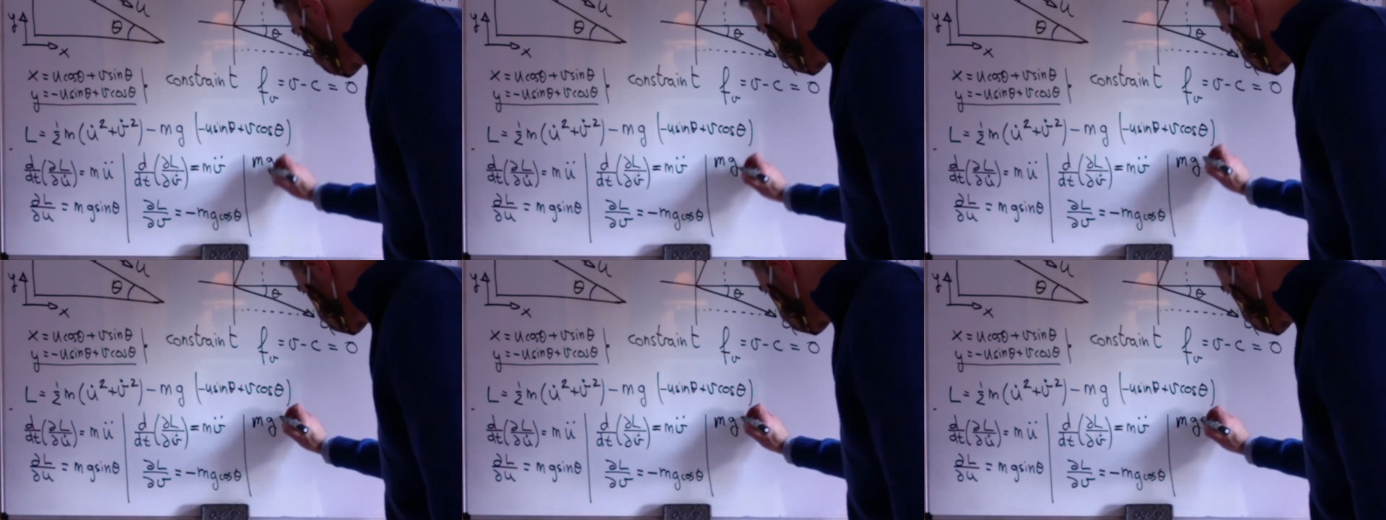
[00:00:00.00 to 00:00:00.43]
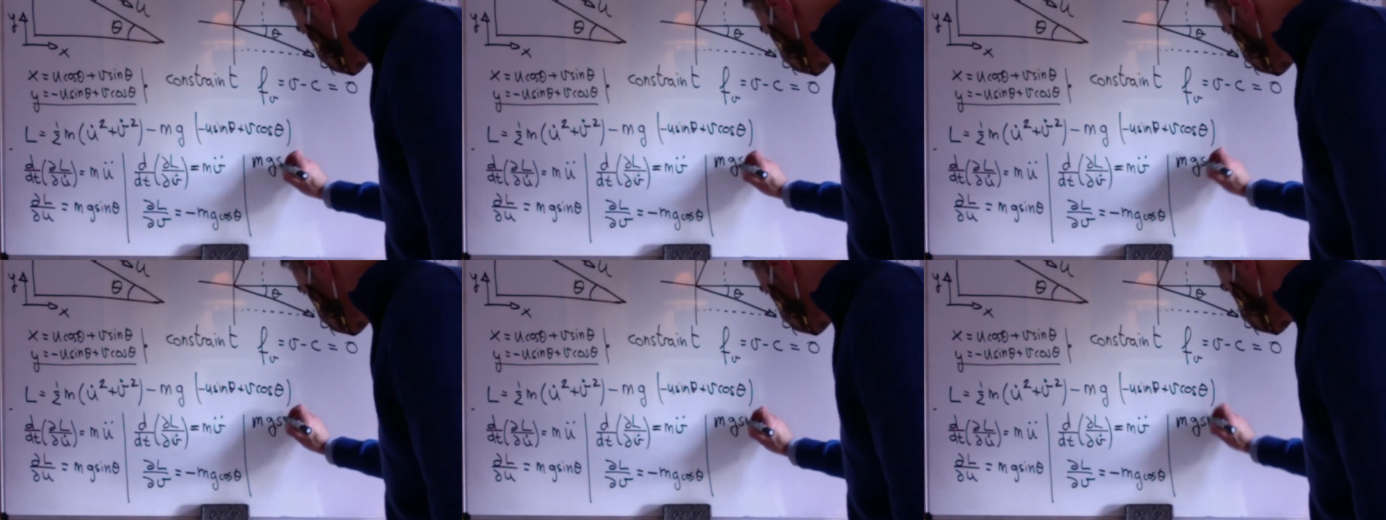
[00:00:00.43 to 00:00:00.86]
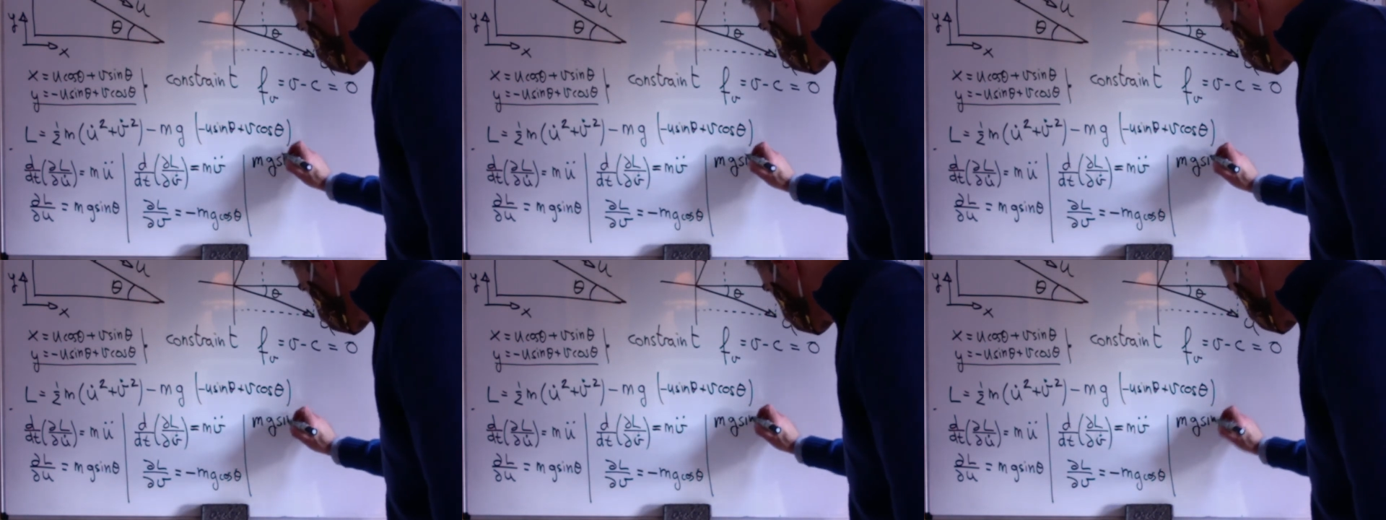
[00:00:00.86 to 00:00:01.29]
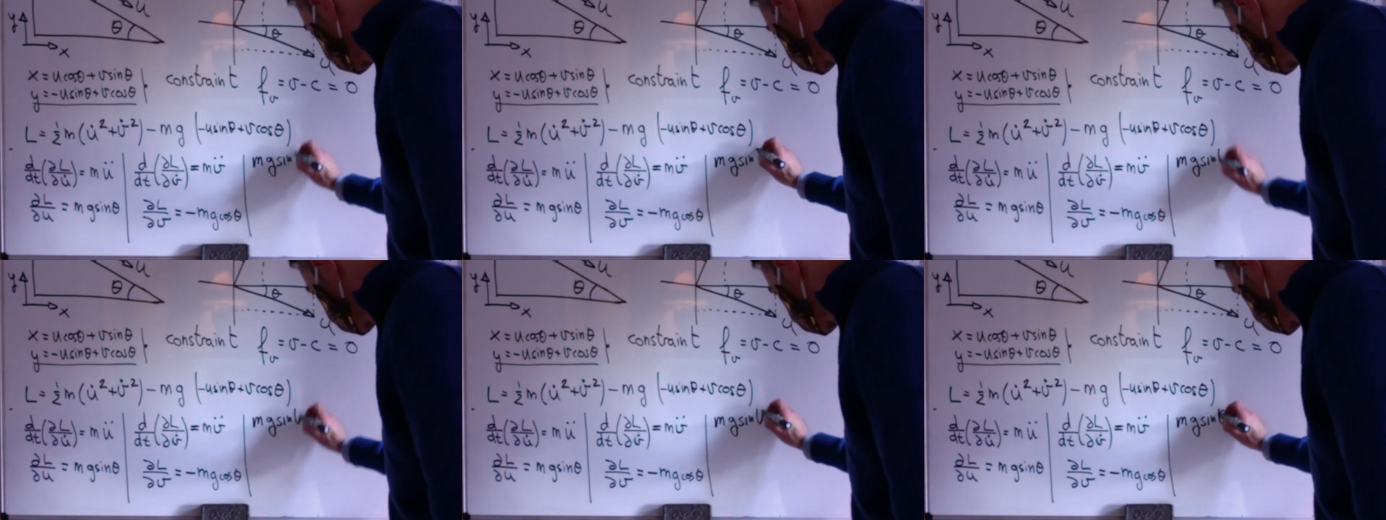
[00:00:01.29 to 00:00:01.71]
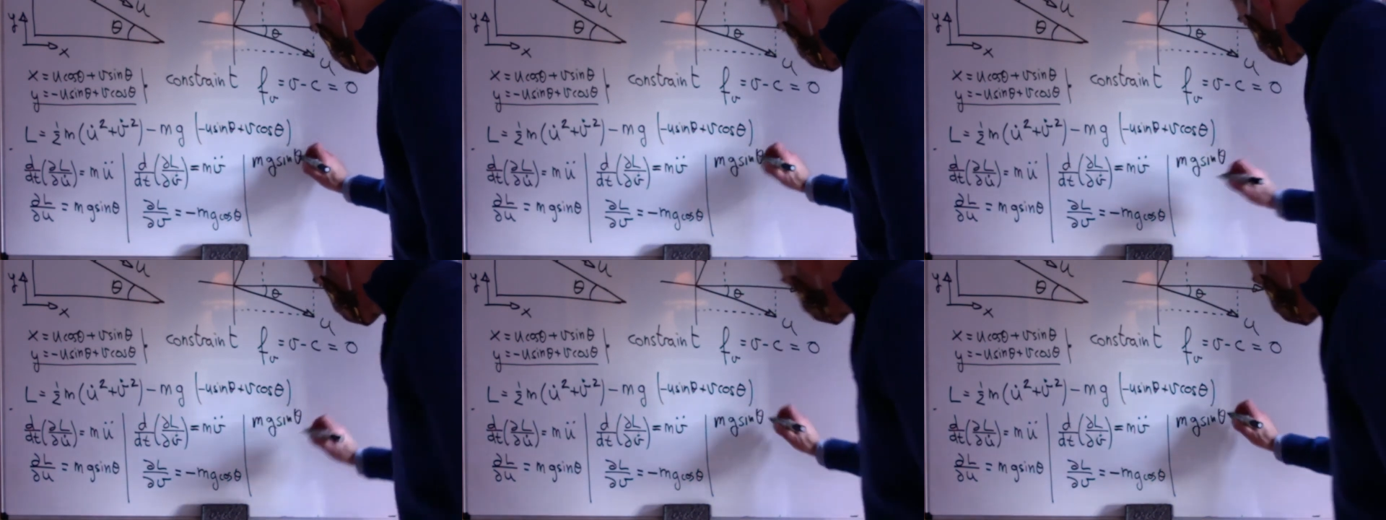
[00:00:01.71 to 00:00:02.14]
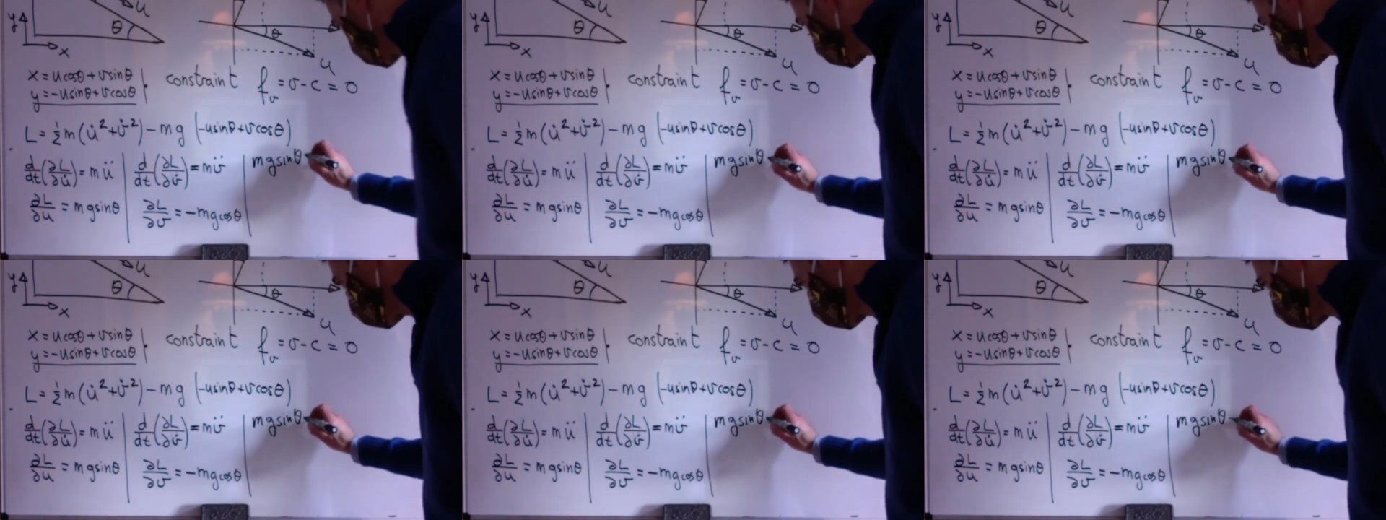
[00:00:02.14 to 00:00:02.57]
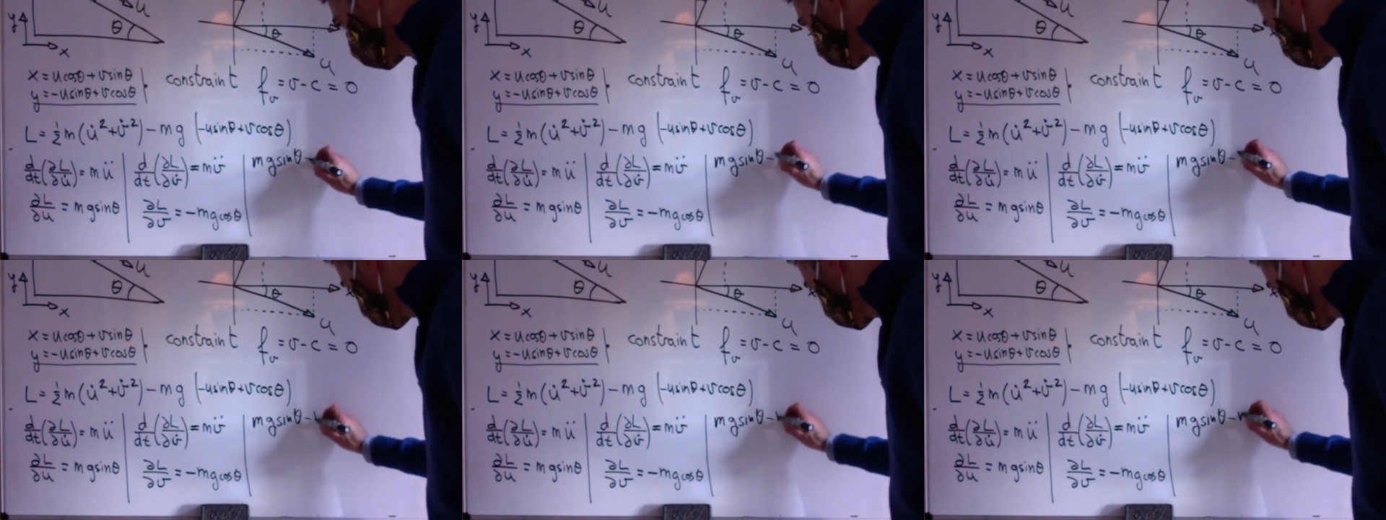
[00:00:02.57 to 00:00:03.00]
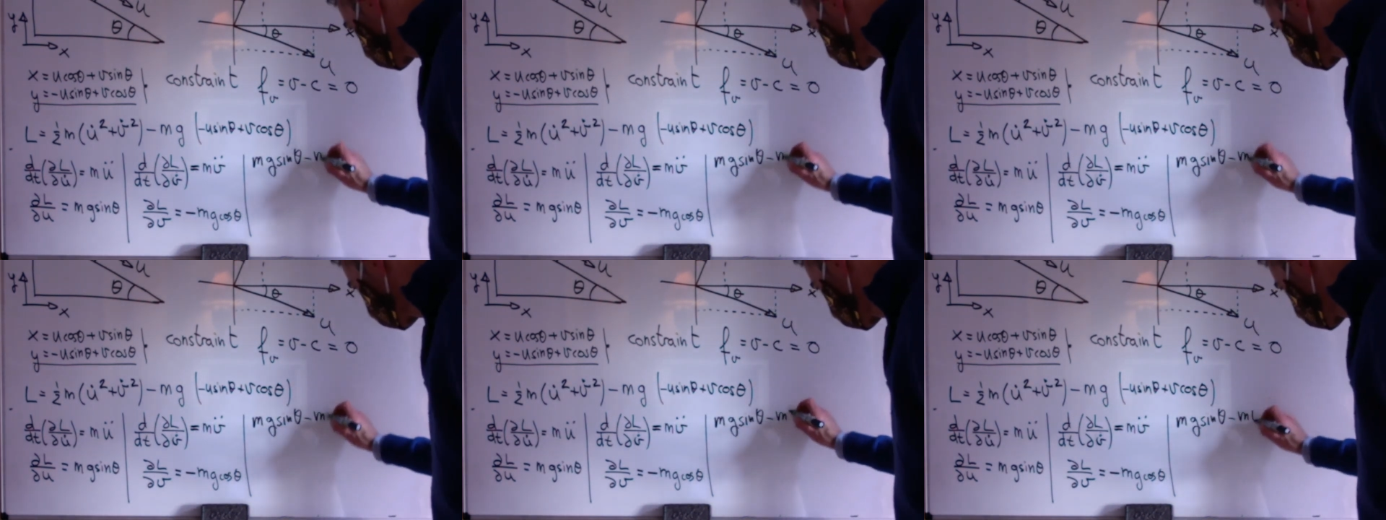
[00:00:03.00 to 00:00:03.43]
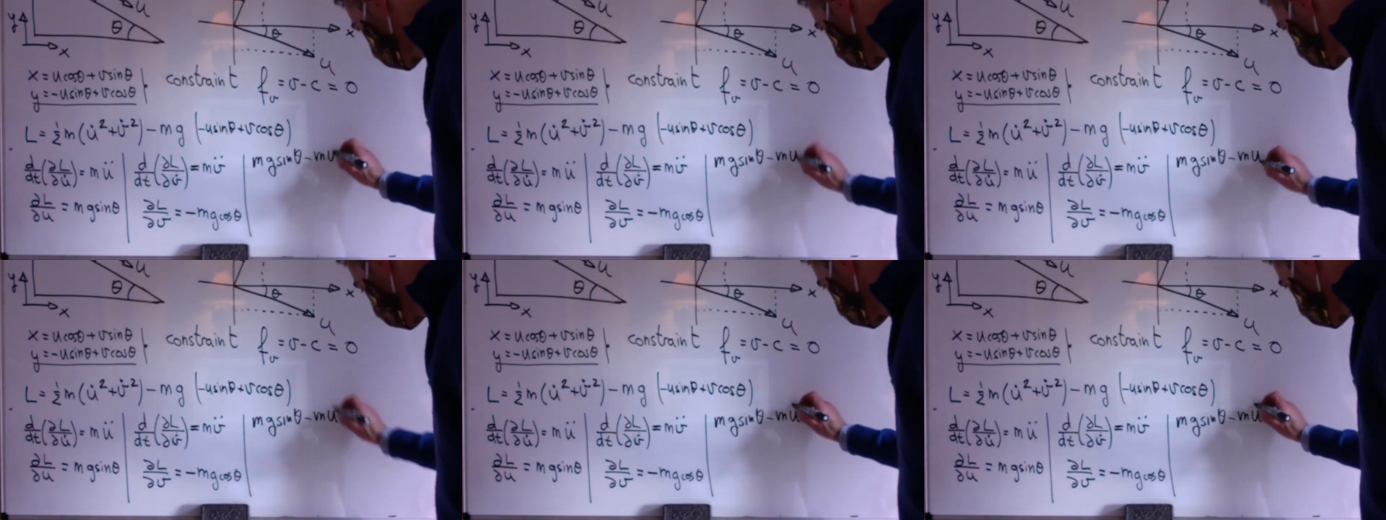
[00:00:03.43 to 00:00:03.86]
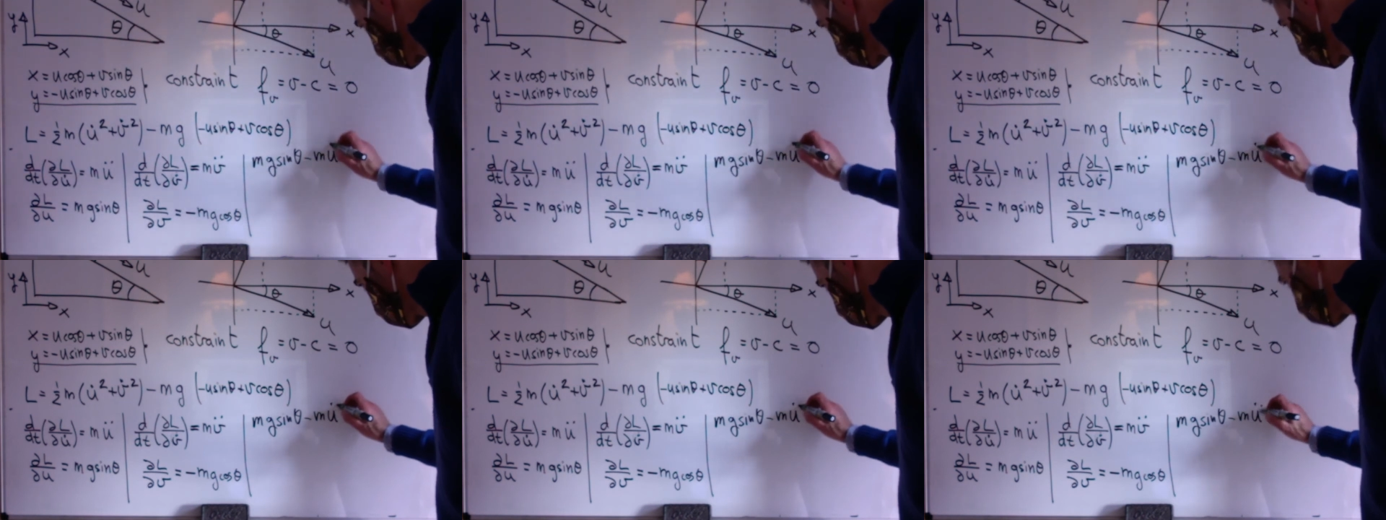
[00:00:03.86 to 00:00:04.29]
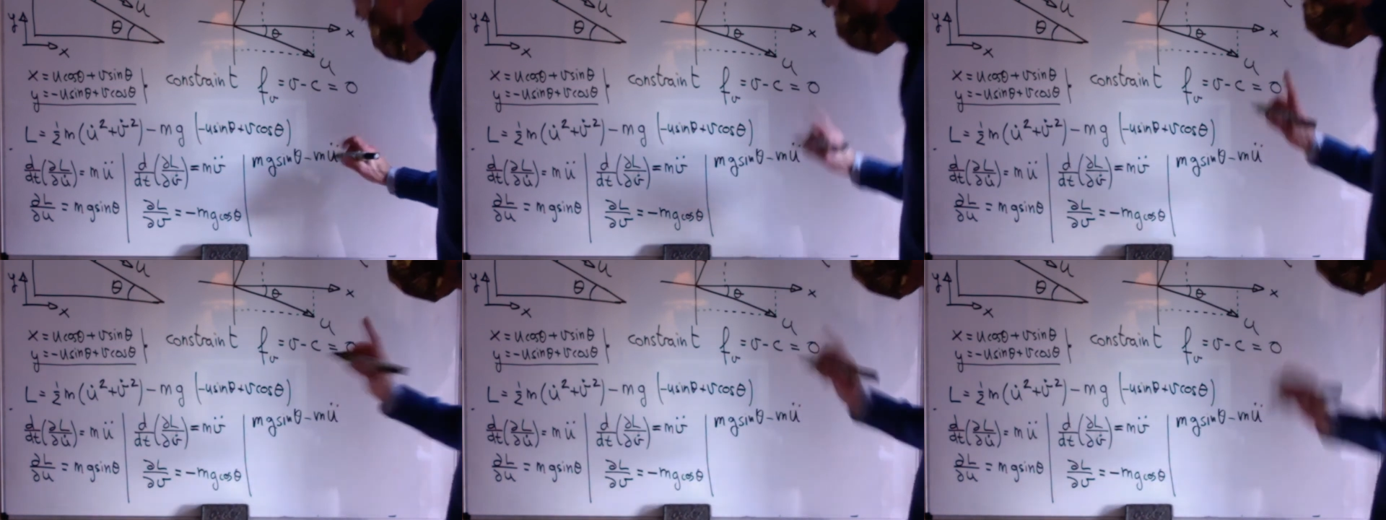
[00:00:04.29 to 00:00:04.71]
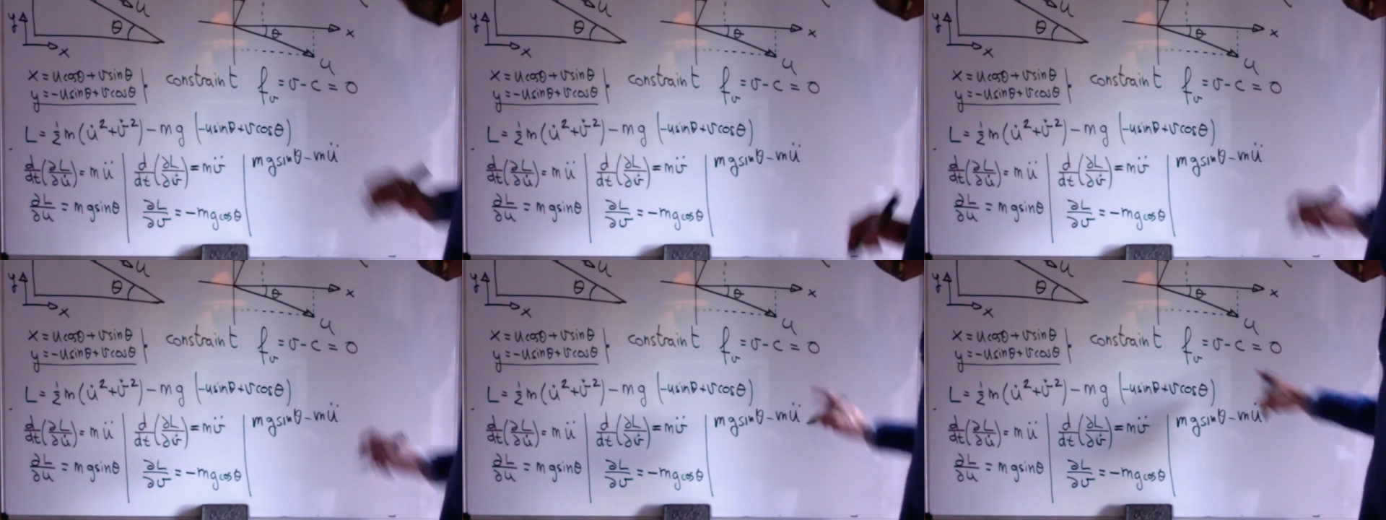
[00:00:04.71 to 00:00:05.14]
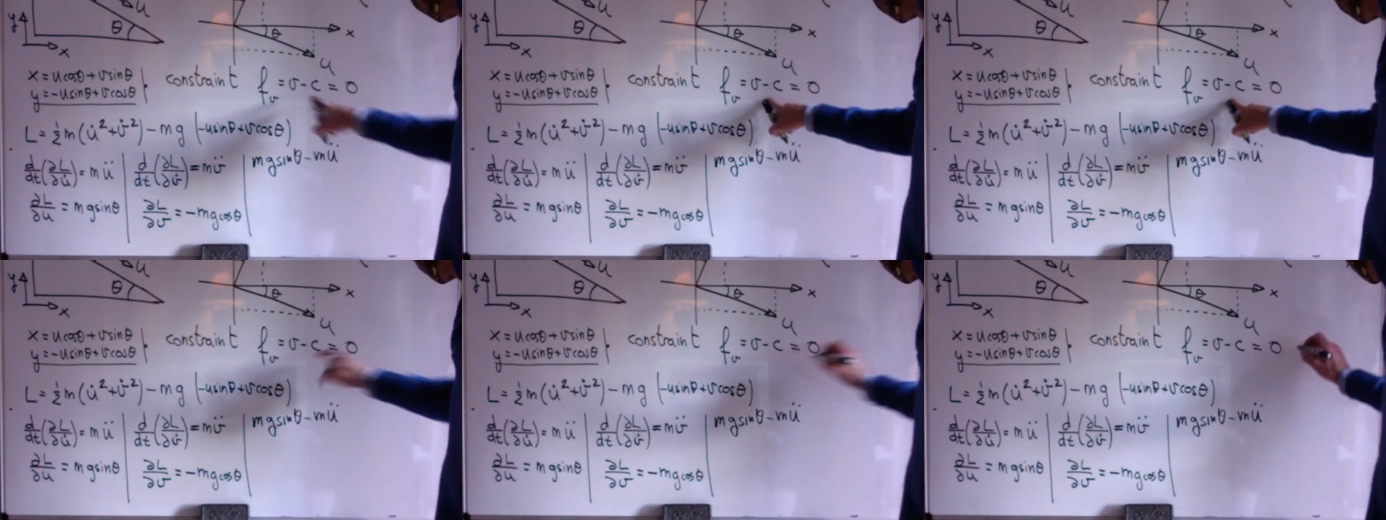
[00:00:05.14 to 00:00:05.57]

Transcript: [unreadable: no face in view]